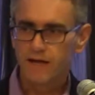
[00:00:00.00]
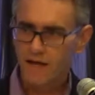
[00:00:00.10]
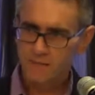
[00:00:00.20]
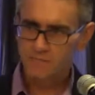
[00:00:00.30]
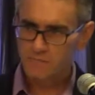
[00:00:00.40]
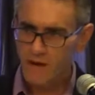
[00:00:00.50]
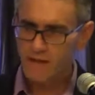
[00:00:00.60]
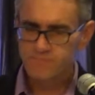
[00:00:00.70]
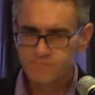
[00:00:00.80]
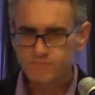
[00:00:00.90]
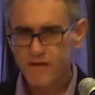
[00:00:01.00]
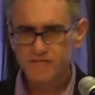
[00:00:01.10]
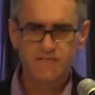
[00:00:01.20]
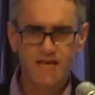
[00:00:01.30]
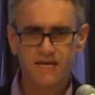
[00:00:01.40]
And my
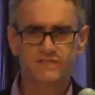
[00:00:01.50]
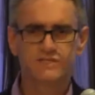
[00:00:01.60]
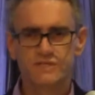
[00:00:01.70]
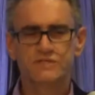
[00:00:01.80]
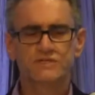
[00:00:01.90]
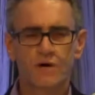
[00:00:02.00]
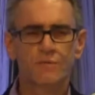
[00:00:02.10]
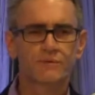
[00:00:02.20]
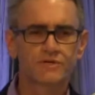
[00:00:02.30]
best guess is that somewhere